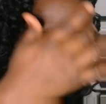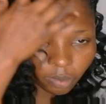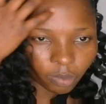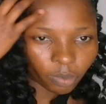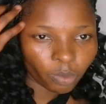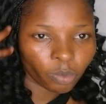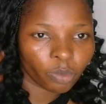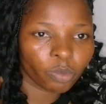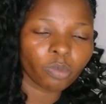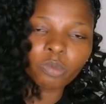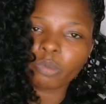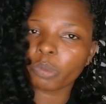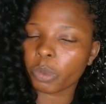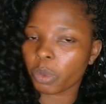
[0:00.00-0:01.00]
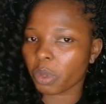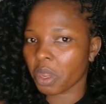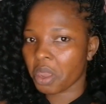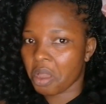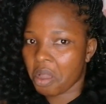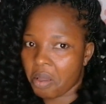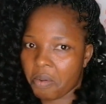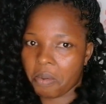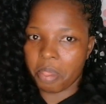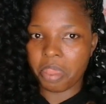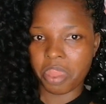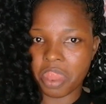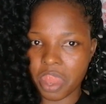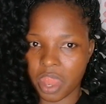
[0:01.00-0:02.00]
would be notified. And if you're
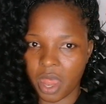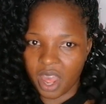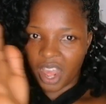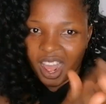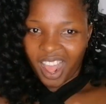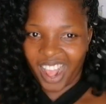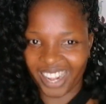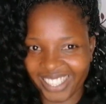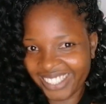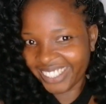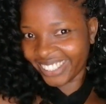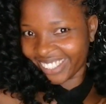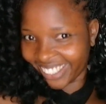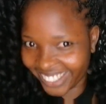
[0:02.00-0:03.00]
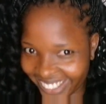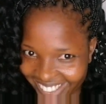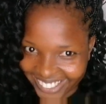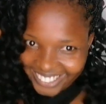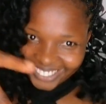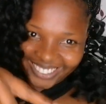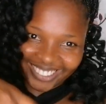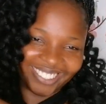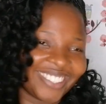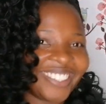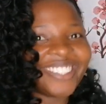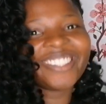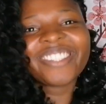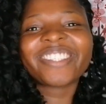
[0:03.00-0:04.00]
already my crystal, I tell you guys all the time, you
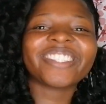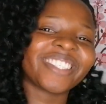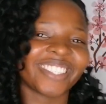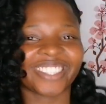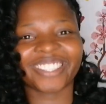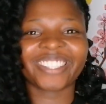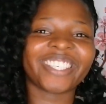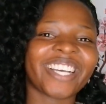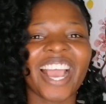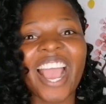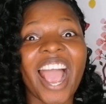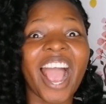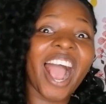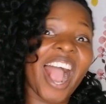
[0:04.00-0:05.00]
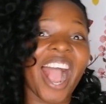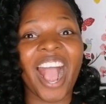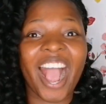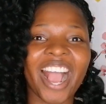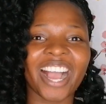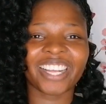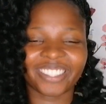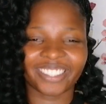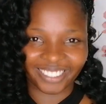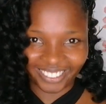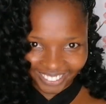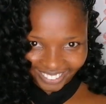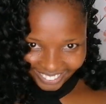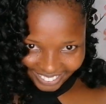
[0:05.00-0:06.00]
guys shine bright so much in my heart,
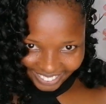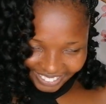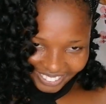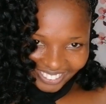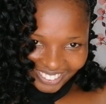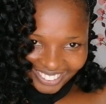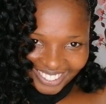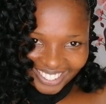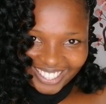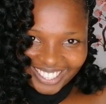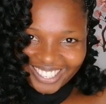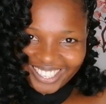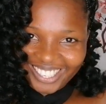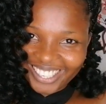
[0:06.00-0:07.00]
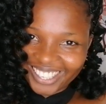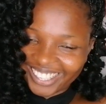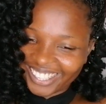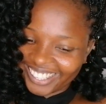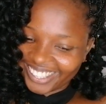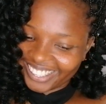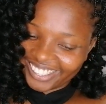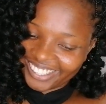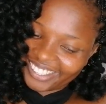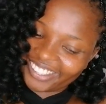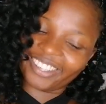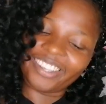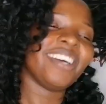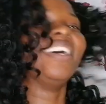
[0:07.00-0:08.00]
and I love you all.
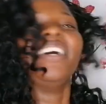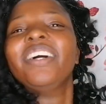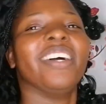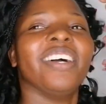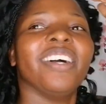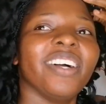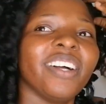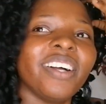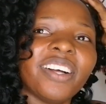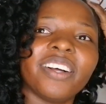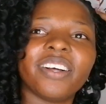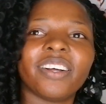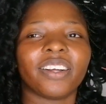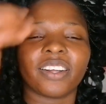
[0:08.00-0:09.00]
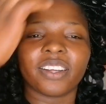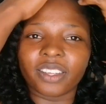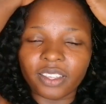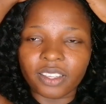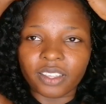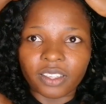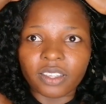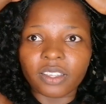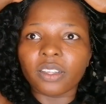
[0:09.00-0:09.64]
So guys, if you like this video, give it a